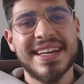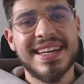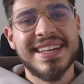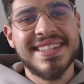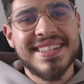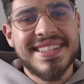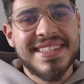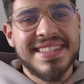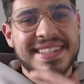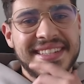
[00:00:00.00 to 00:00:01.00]
And
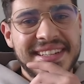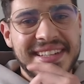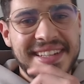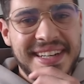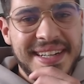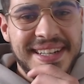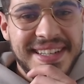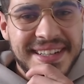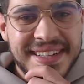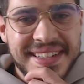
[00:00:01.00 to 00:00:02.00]

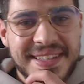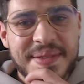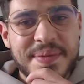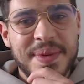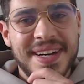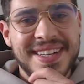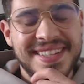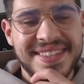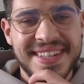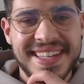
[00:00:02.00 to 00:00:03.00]

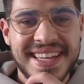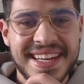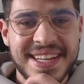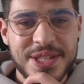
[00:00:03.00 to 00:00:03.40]
I